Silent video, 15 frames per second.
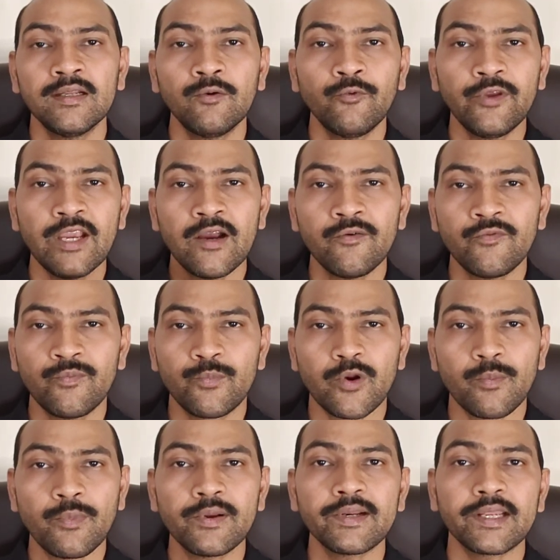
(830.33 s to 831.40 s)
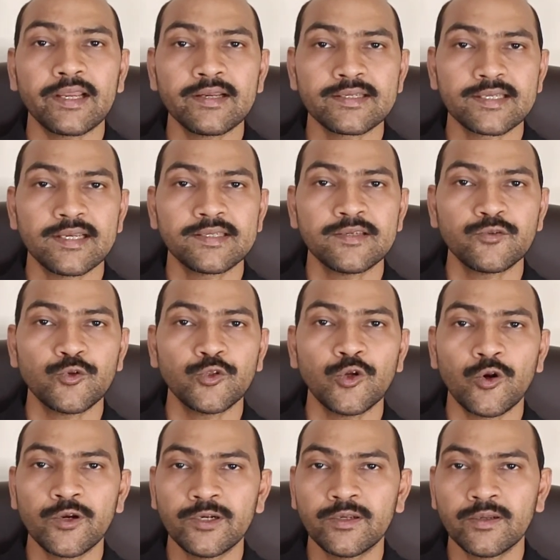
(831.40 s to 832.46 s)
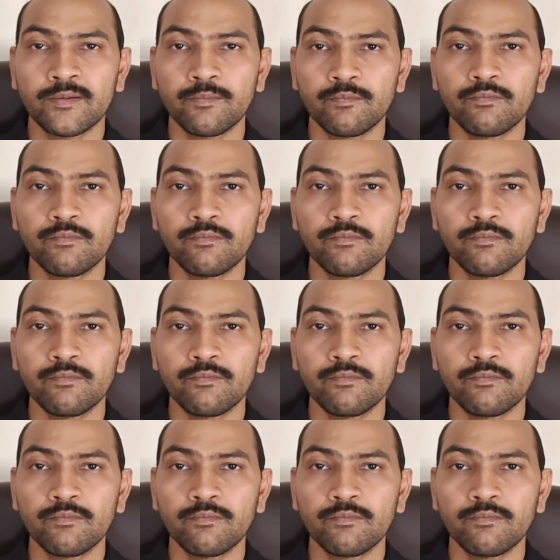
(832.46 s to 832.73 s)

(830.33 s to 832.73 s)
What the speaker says: We have proper reconciliation, so the auditor